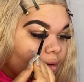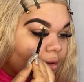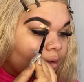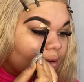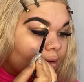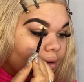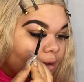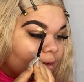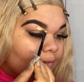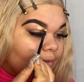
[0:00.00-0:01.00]
And then
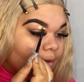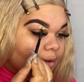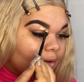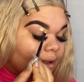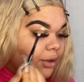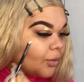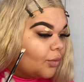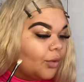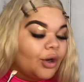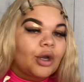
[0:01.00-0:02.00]
I just kind of like
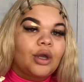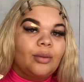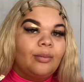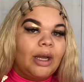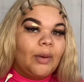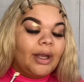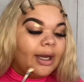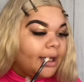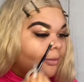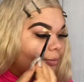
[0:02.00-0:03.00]
work my way up.